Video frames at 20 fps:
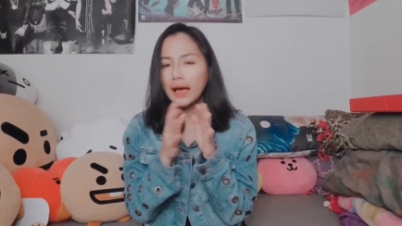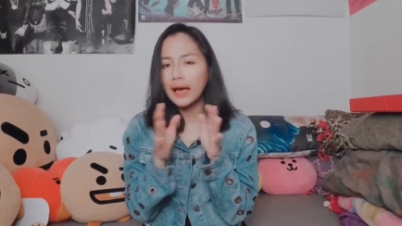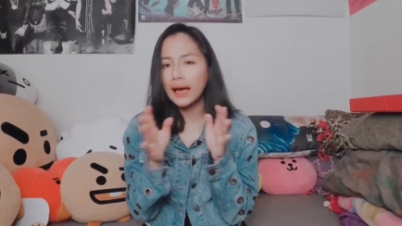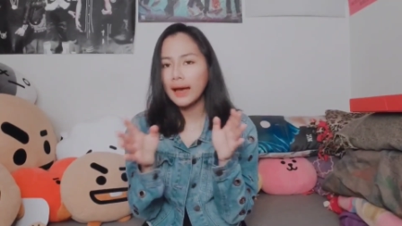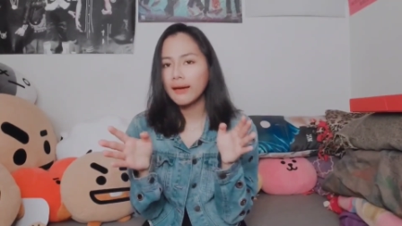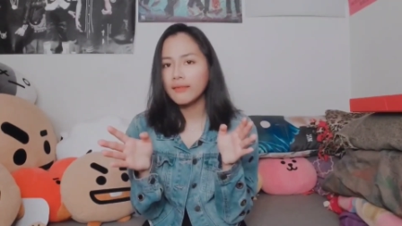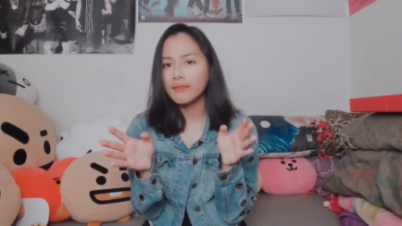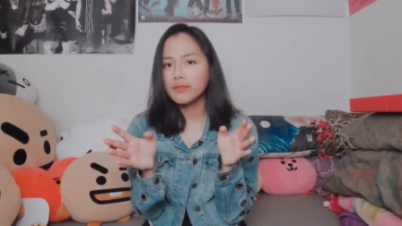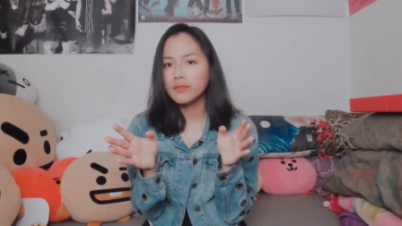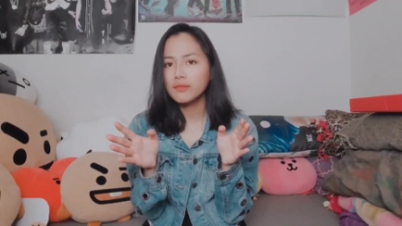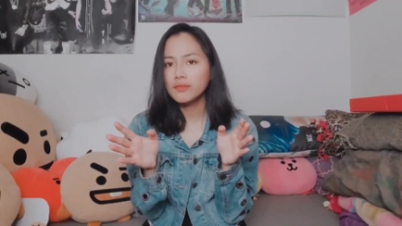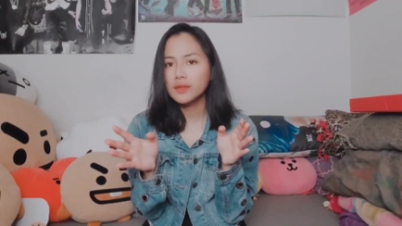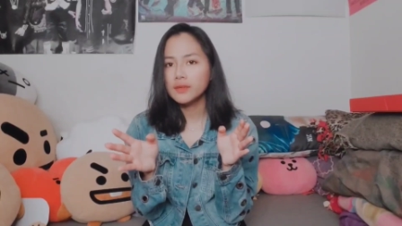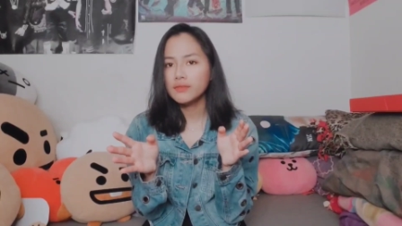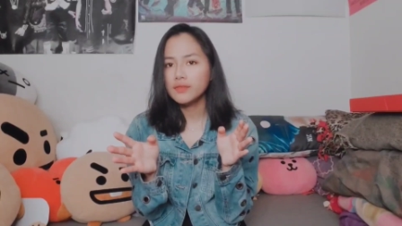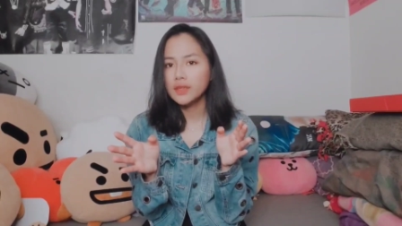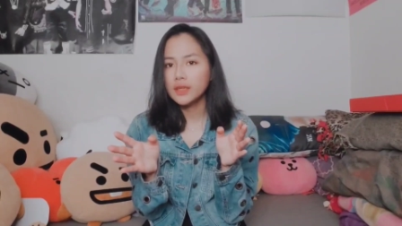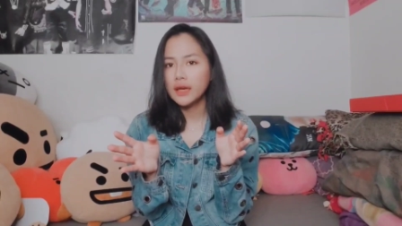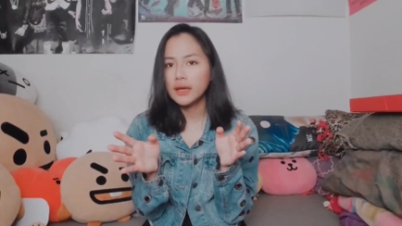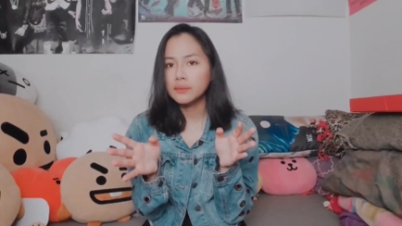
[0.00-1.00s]
I have a
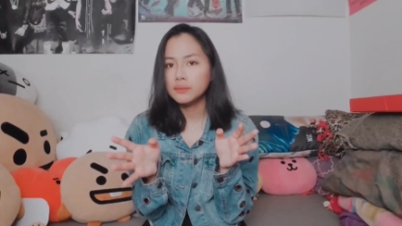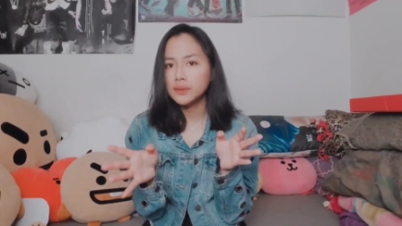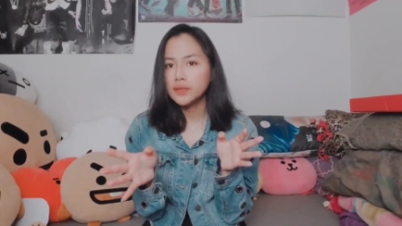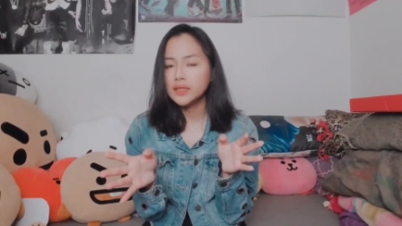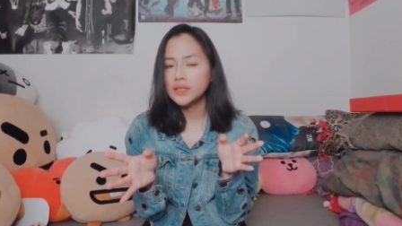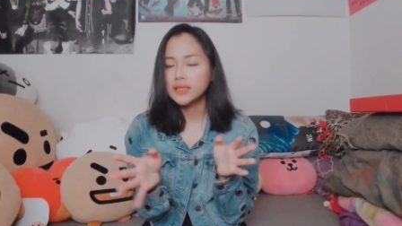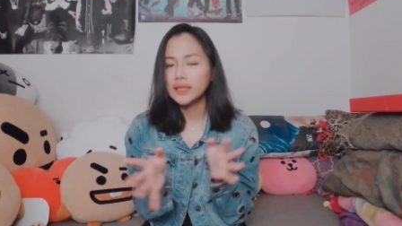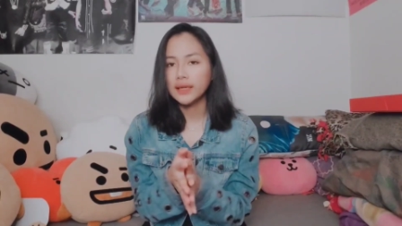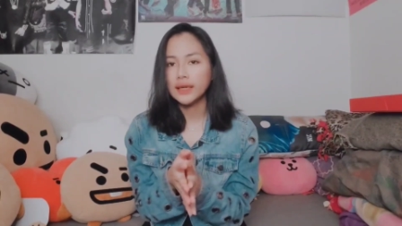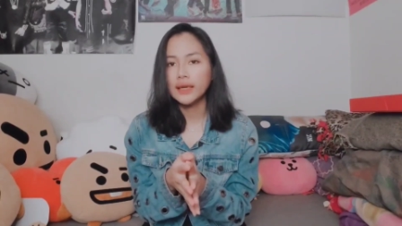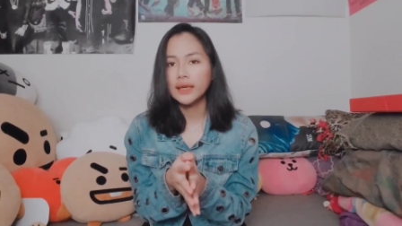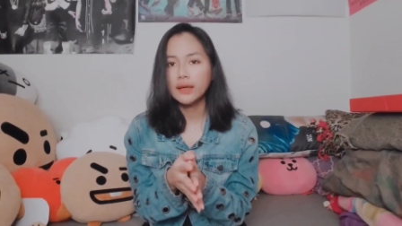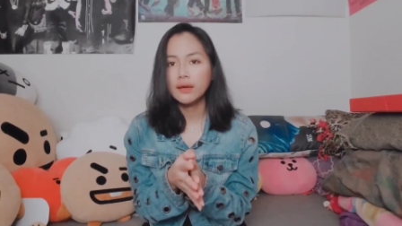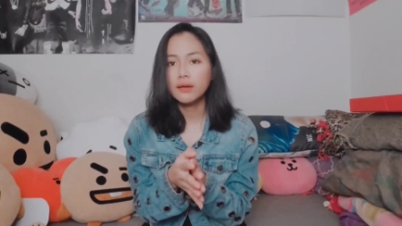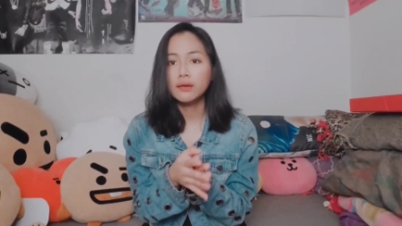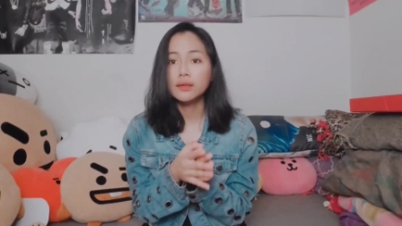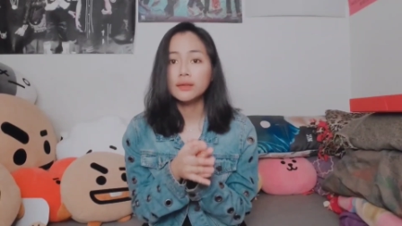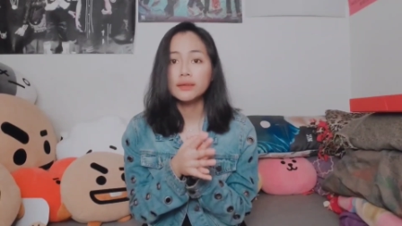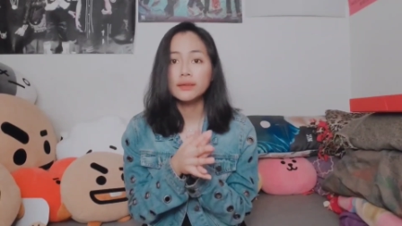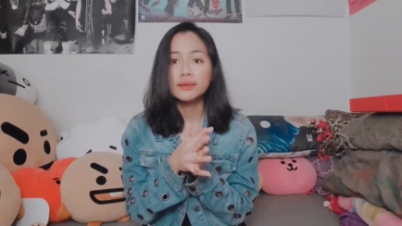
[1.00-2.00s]
VVIP ticket
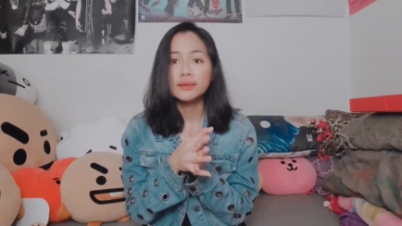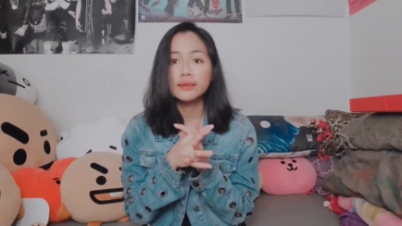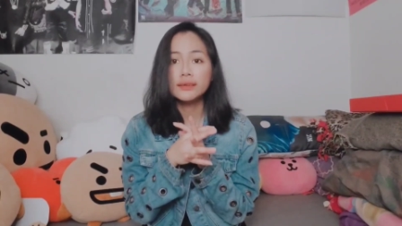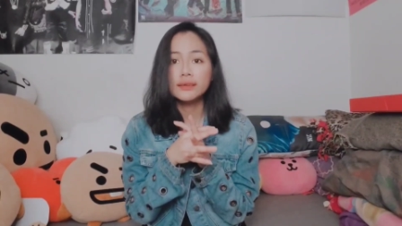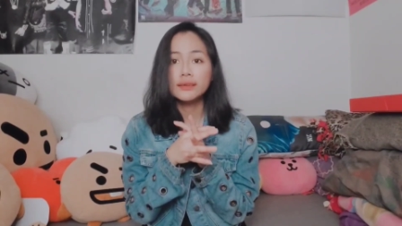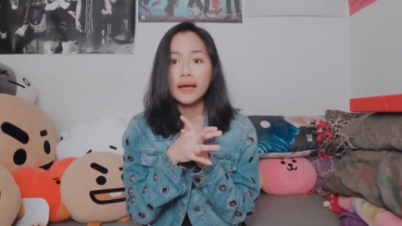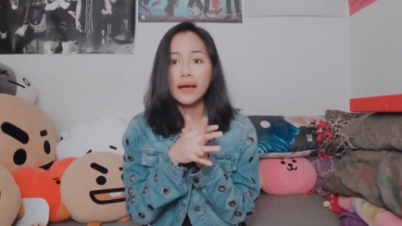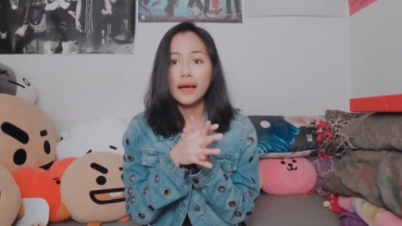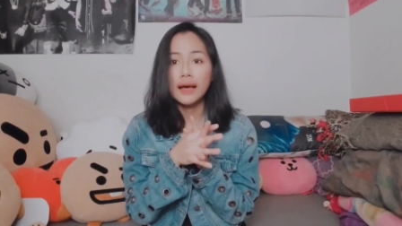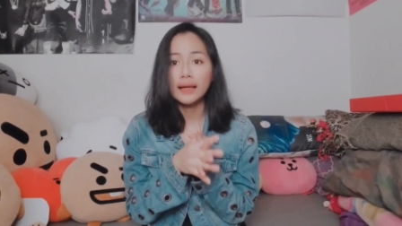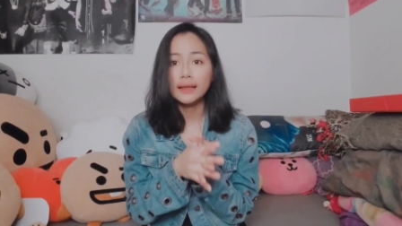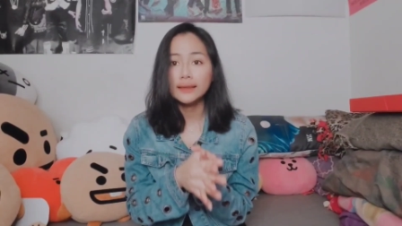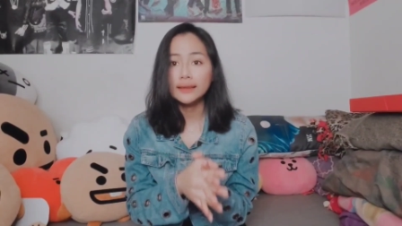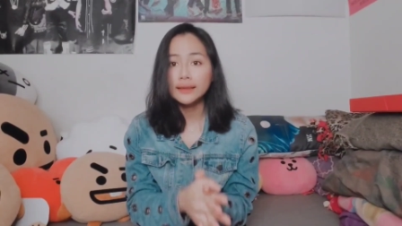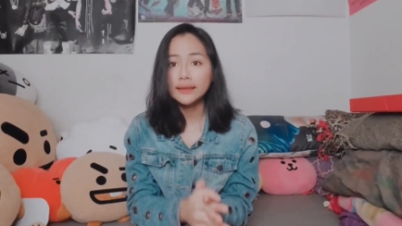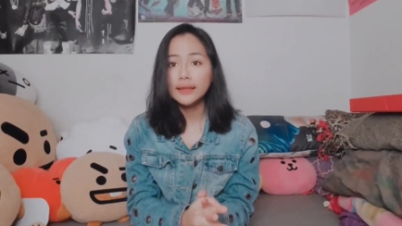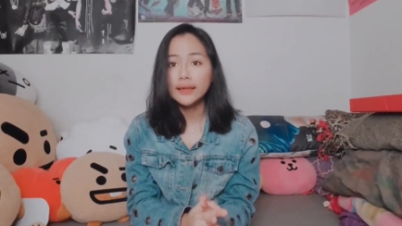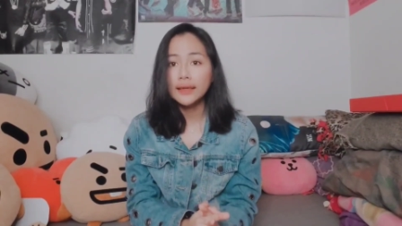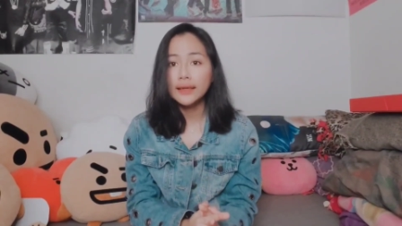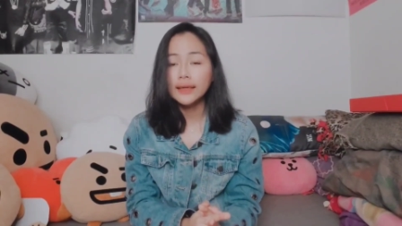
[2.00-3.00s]
on that
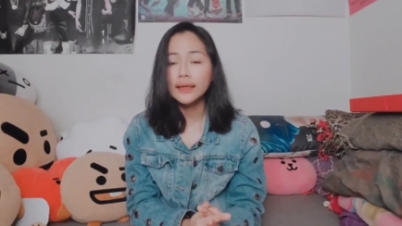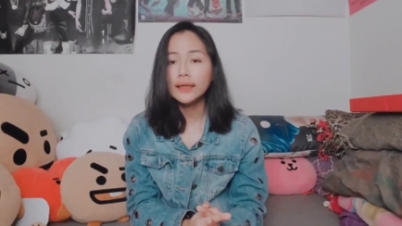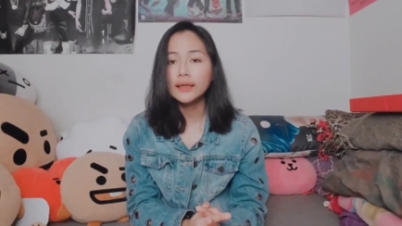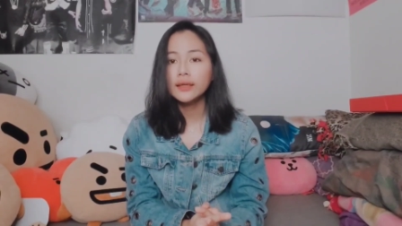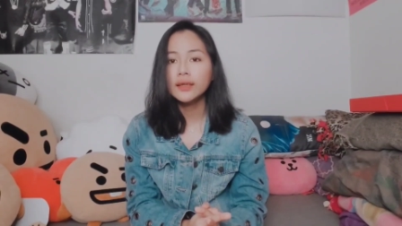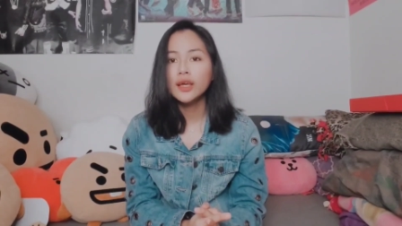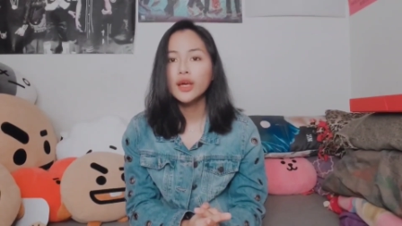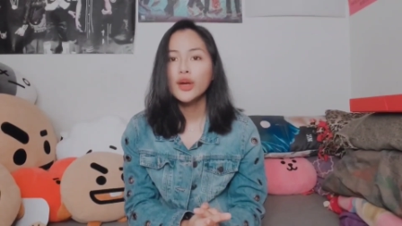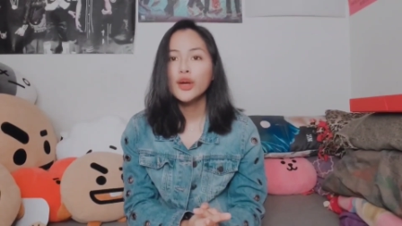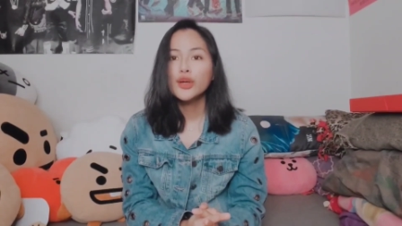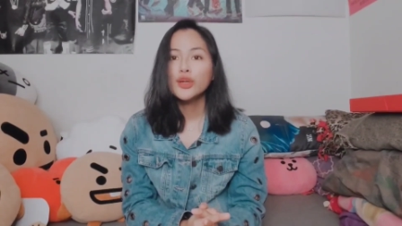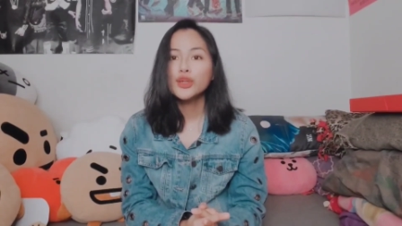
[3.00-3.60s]
day,